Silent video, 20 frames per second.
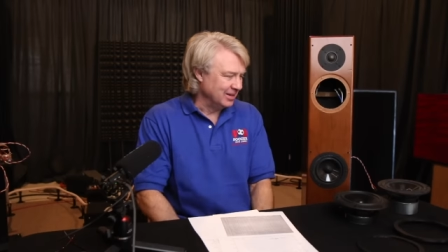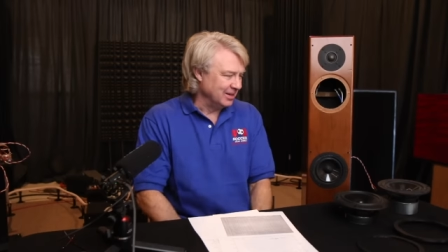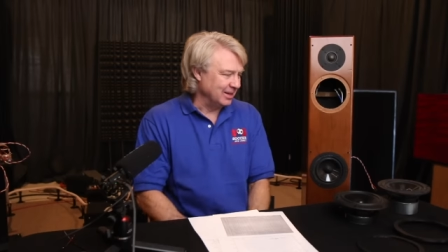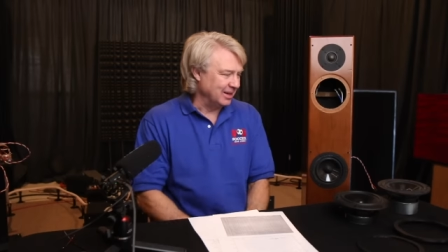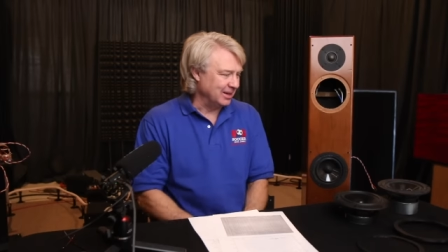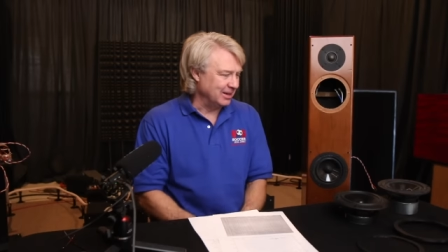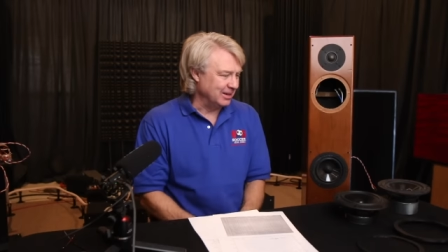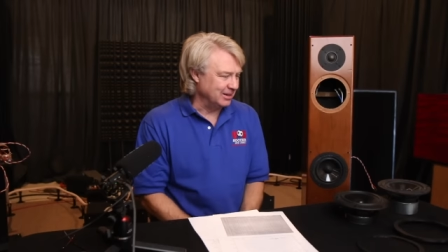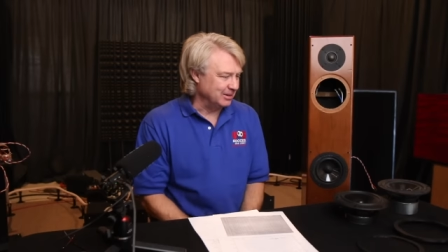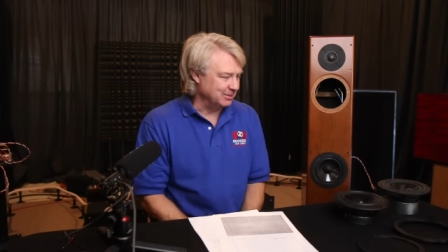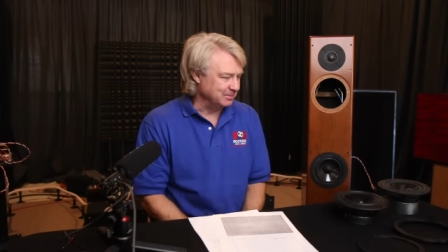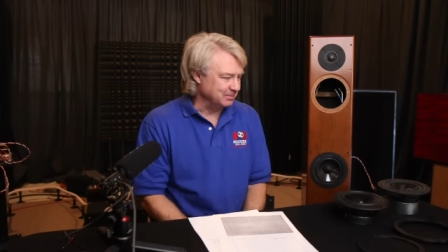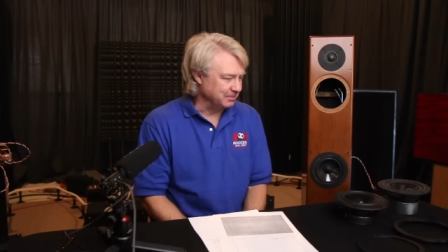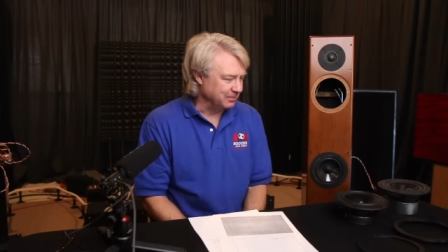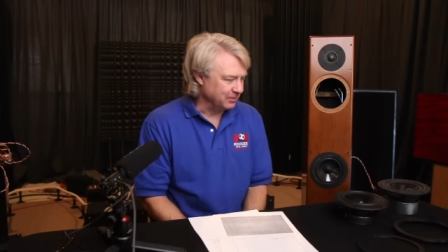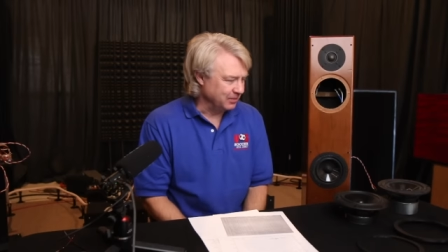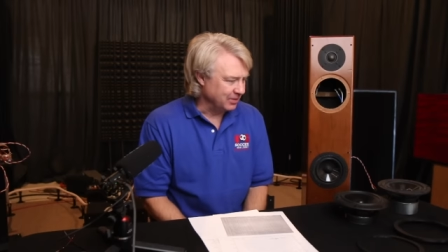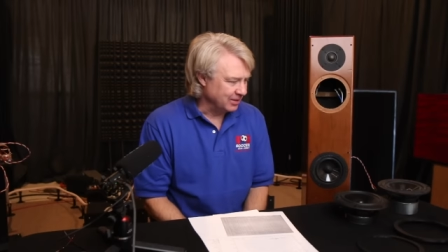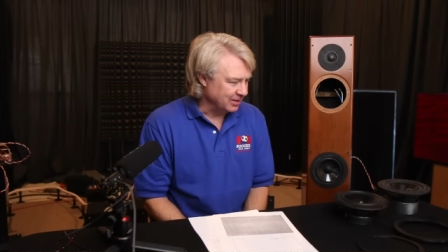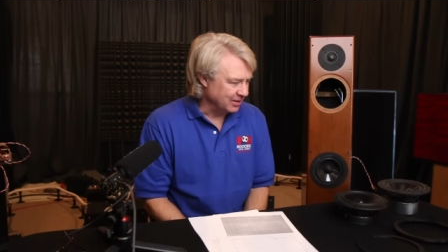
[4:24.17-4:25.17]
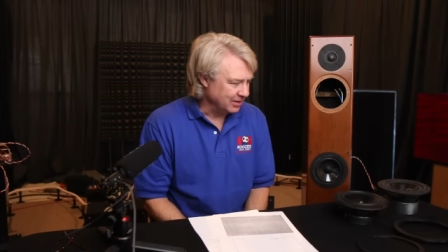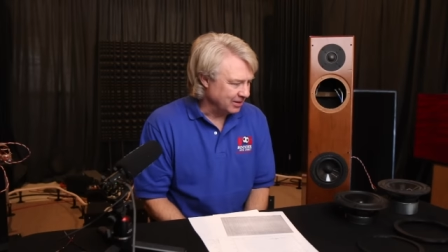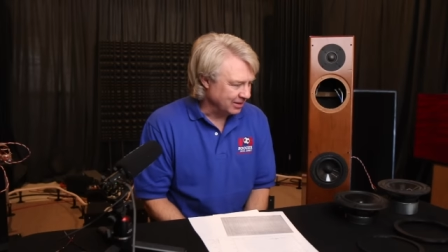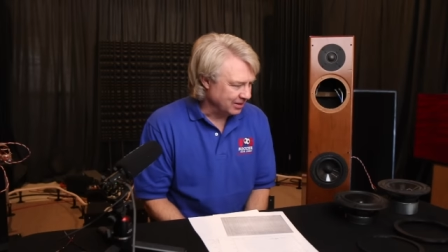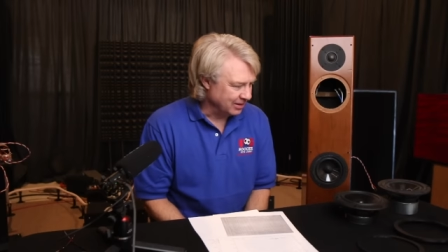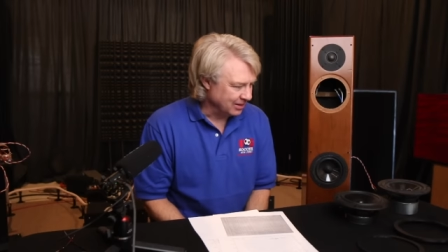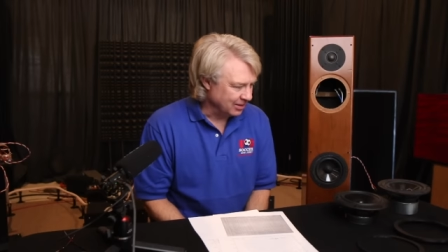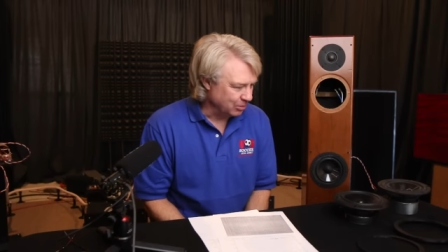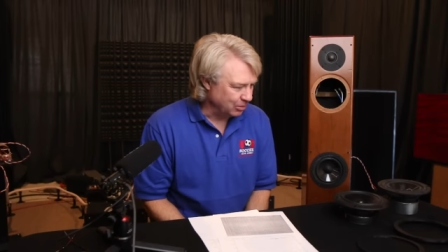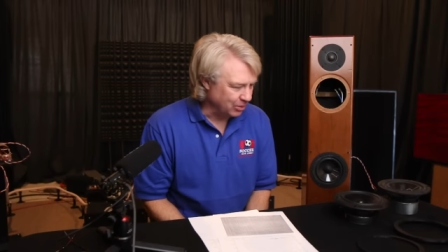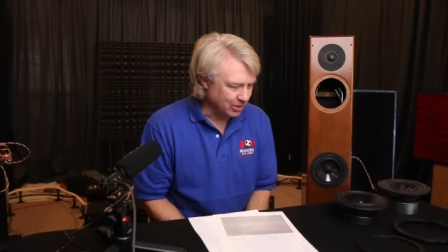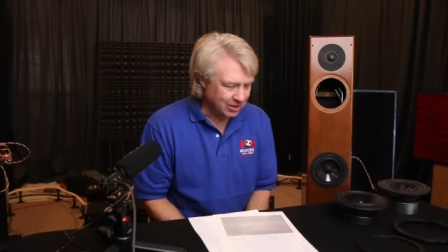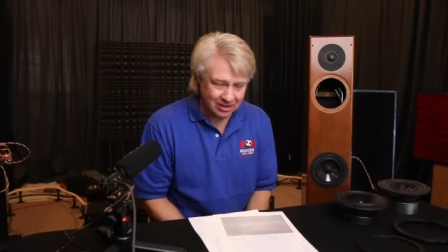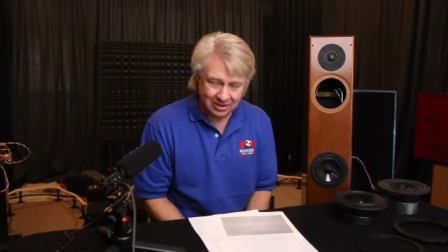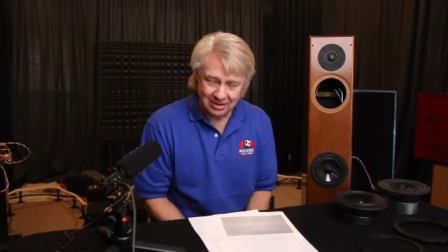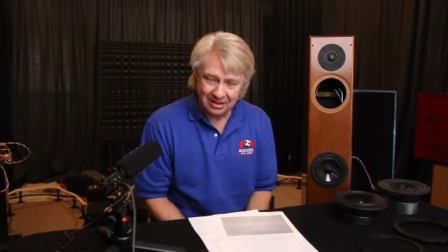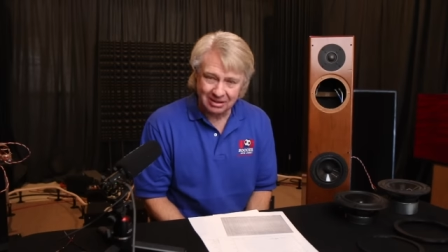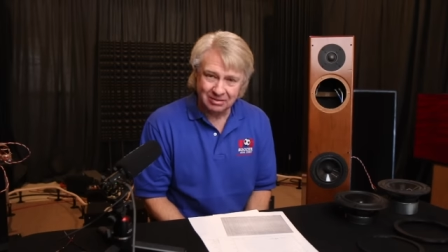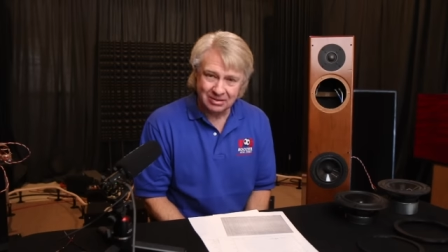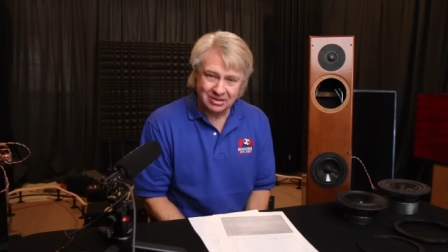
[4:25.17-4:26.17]
Um, we
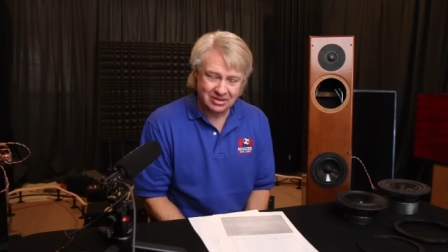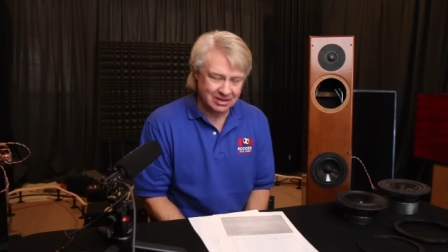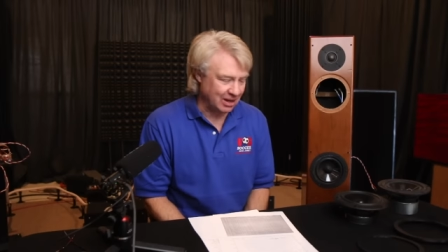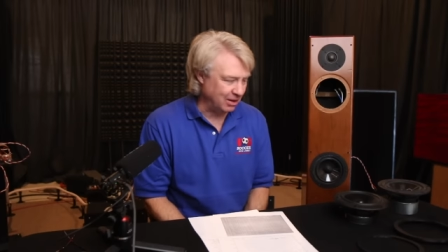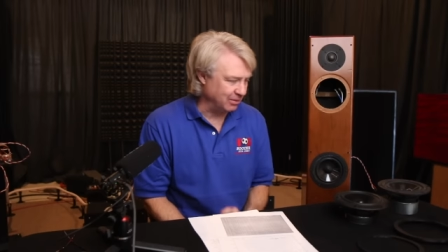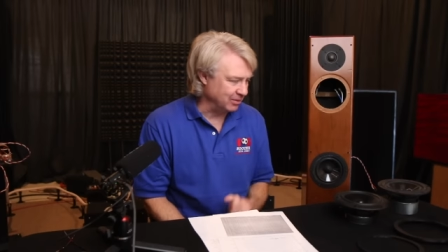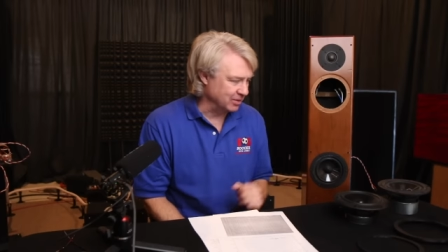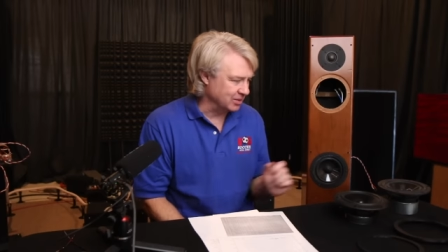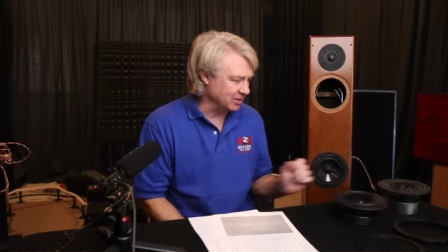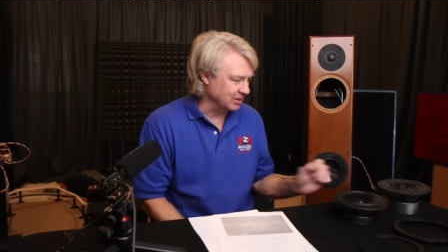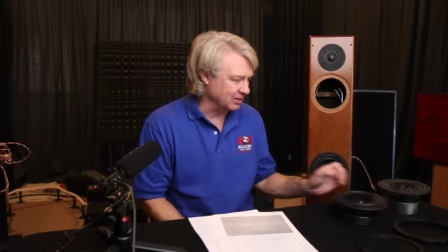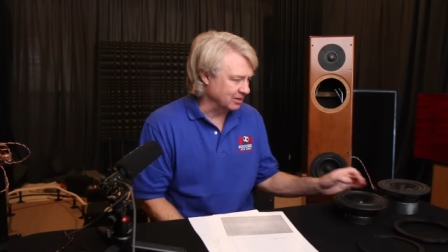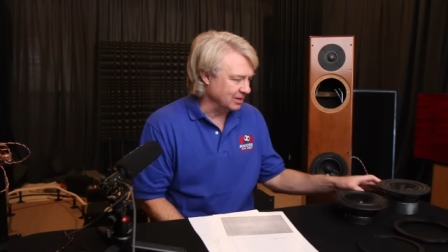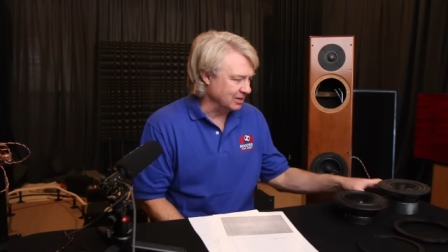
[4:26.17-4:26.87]
couldn't even salvage it.